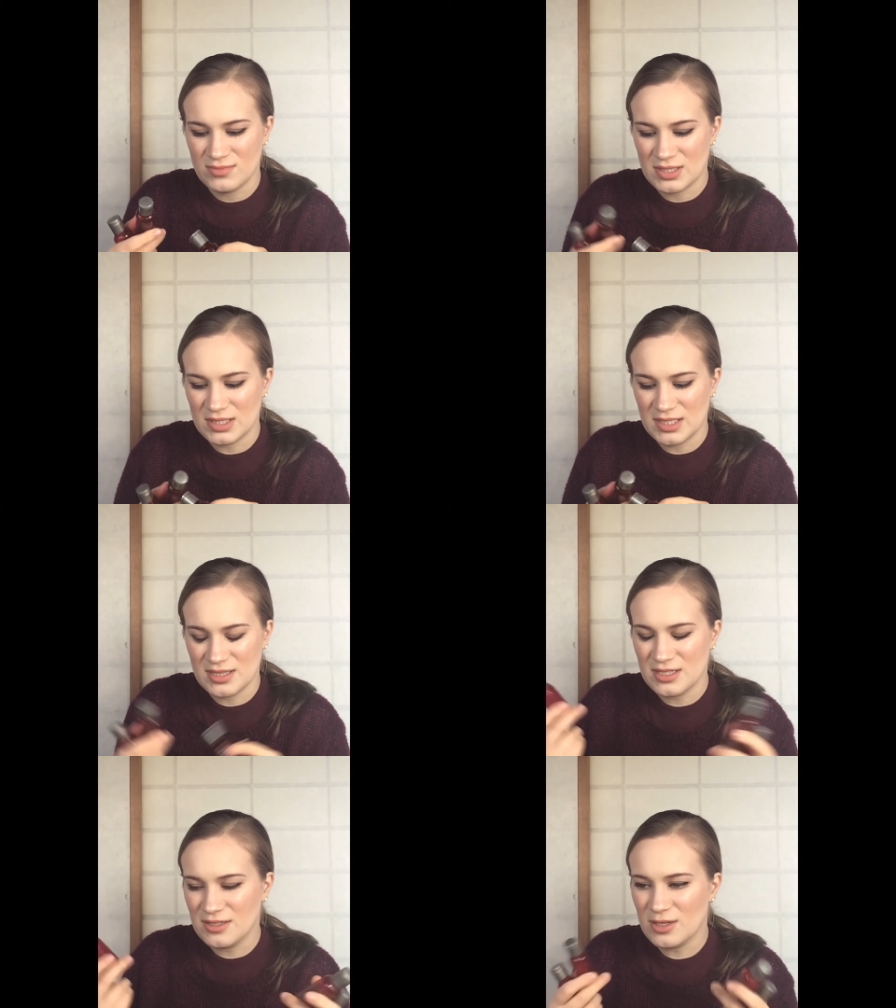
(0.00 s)
Like,
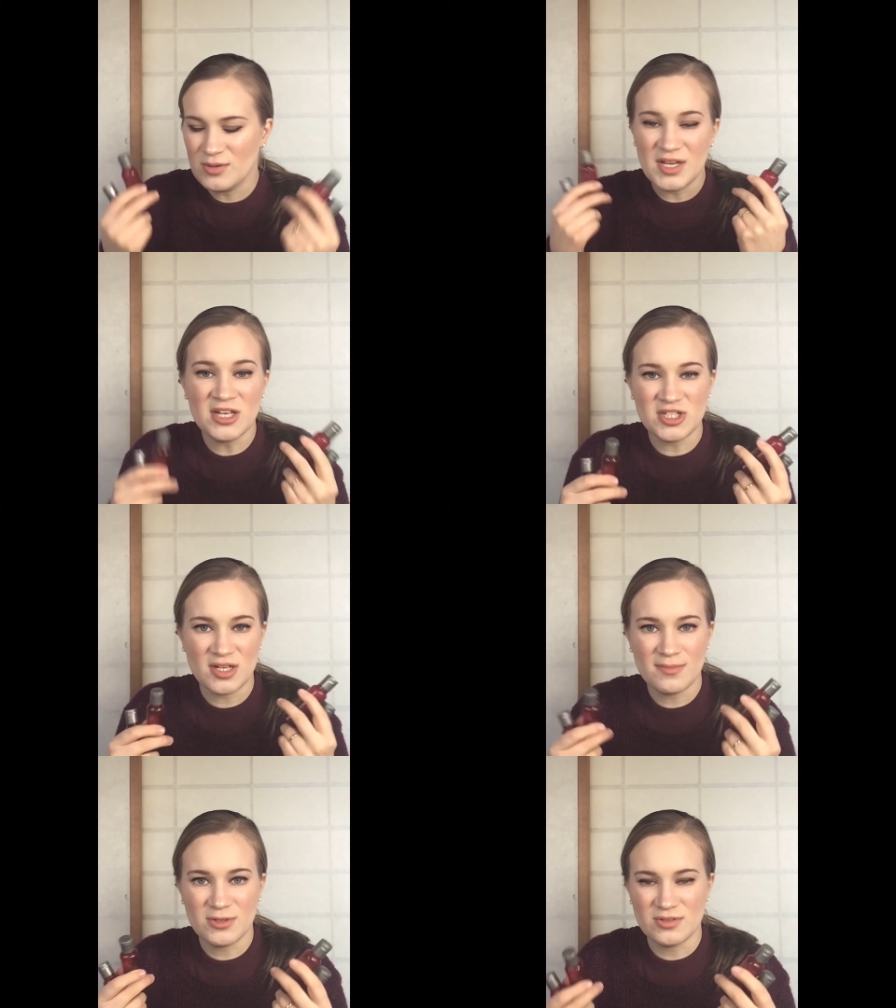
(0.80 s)
they're okay
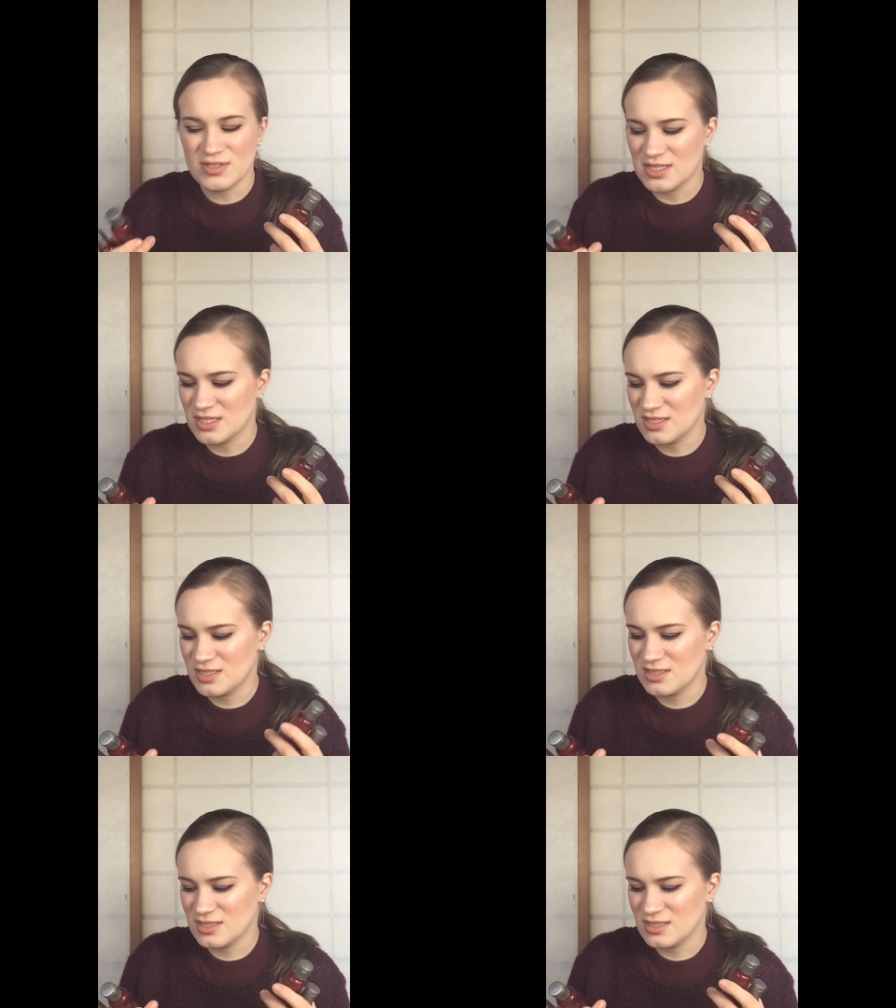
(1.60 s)
shampoos.
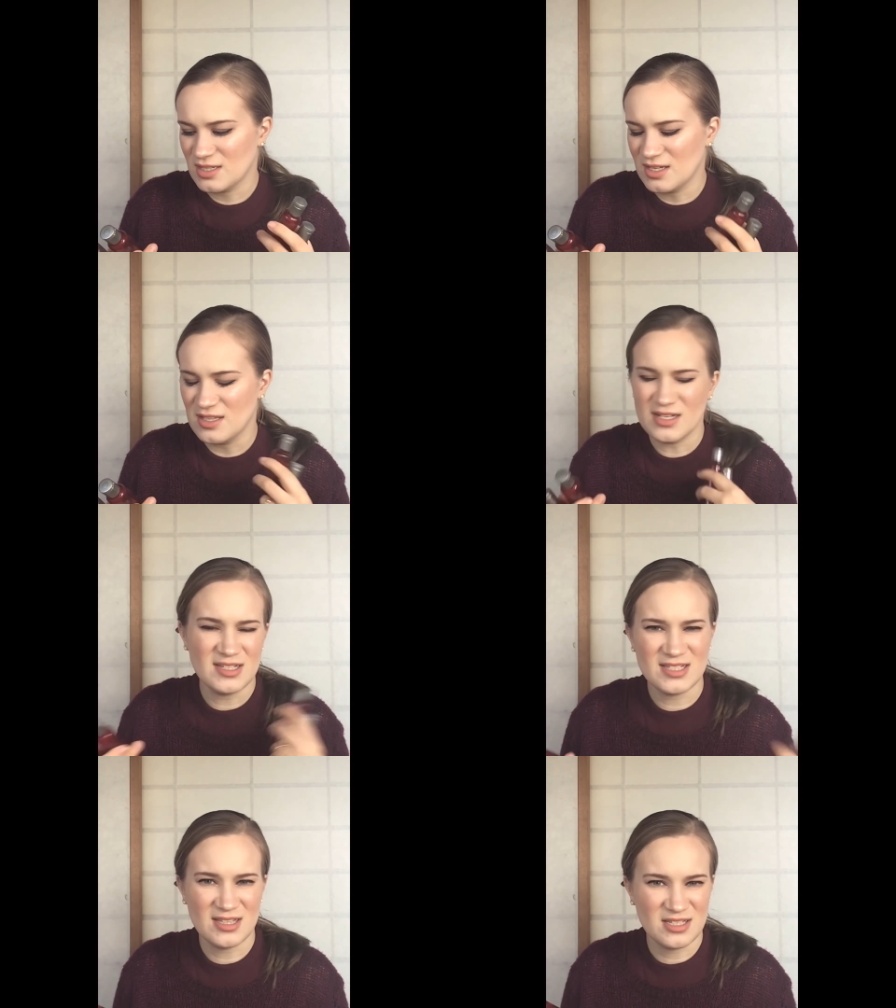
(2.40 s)
This, I think I
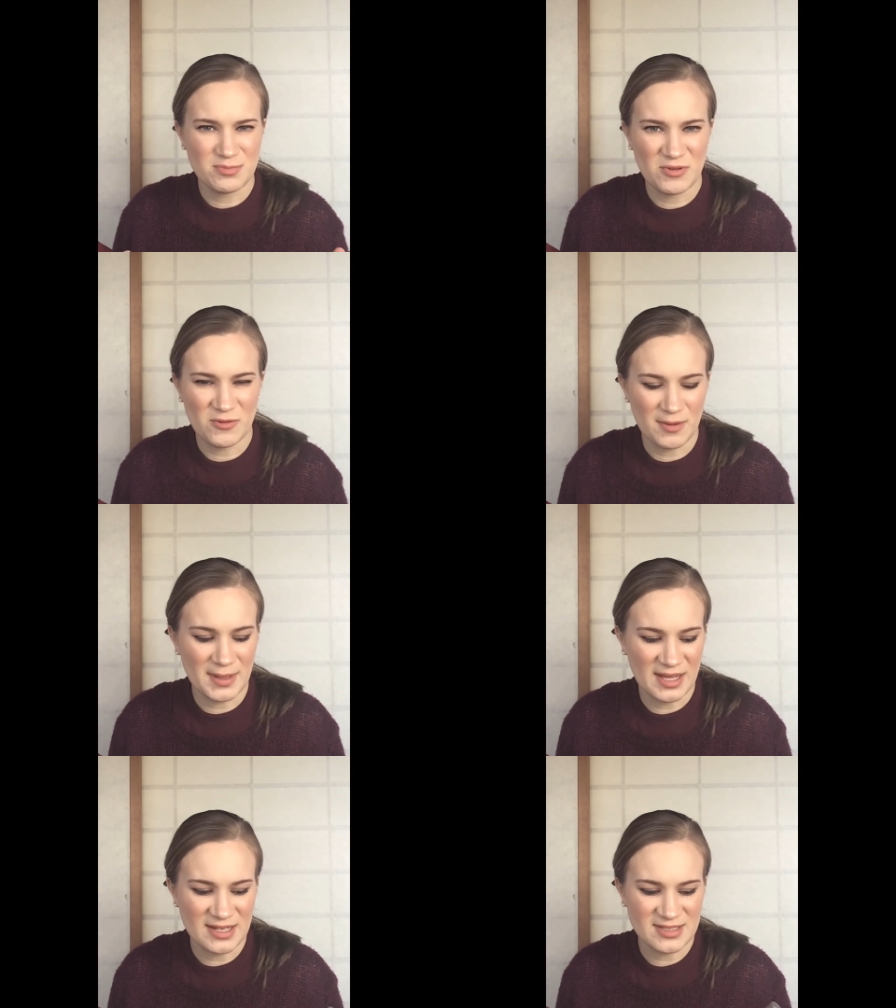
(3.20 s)
said this before in my
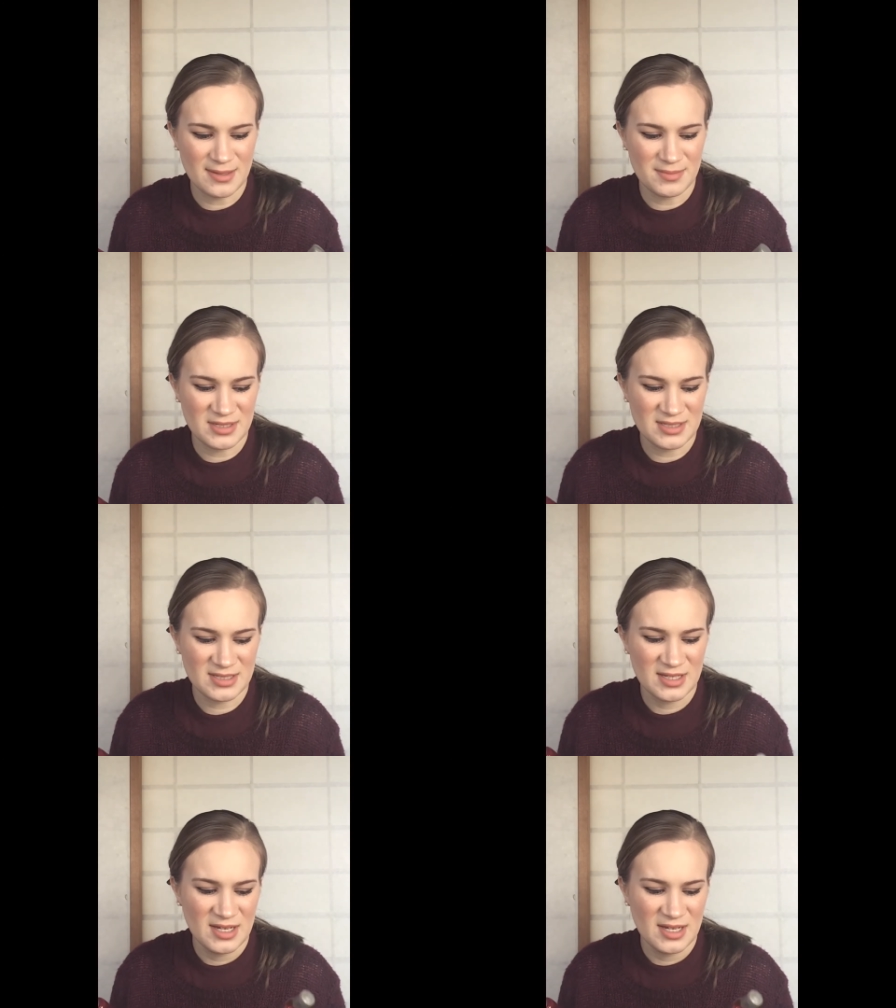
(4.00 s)
last Empties.